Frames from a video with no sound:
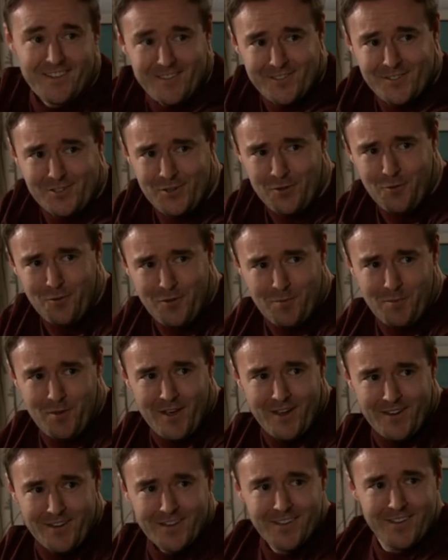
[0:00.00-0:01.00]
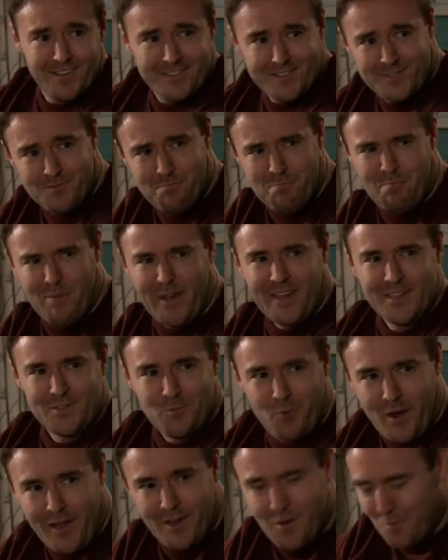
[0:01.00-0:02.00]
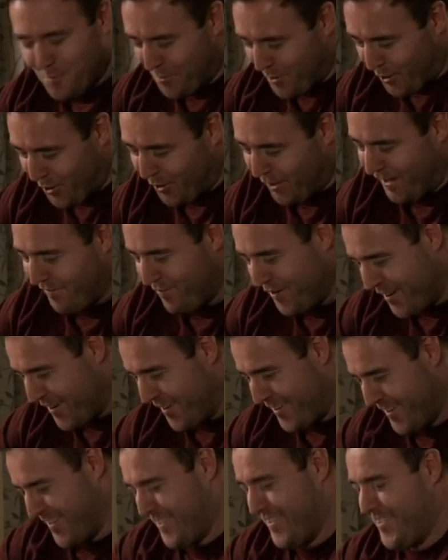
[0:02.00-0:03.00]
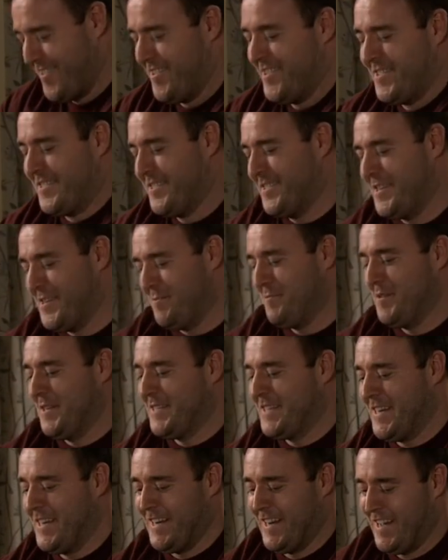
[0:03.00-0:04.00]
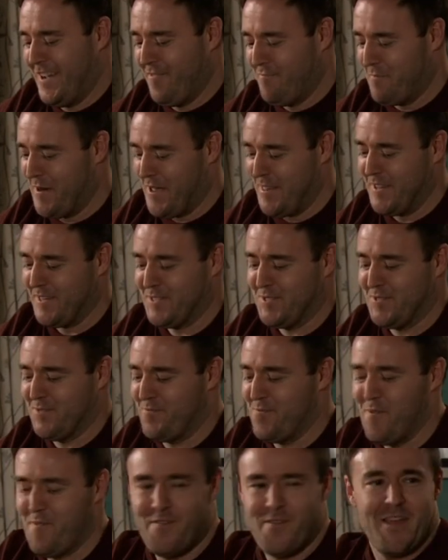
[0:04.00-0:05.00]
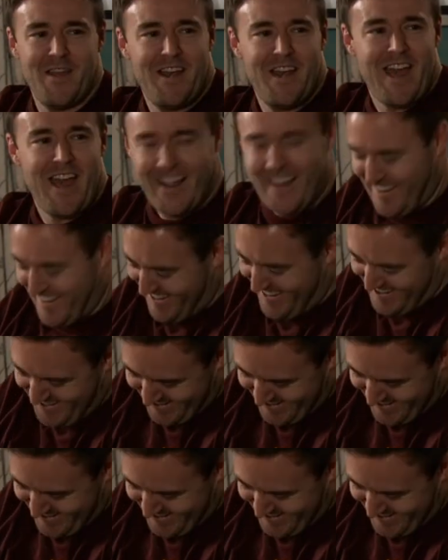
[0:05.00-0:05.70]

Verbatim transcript: You're joking me, aren't you? It's the biggest wake up call ever. Time to take life by the scruff of the neck.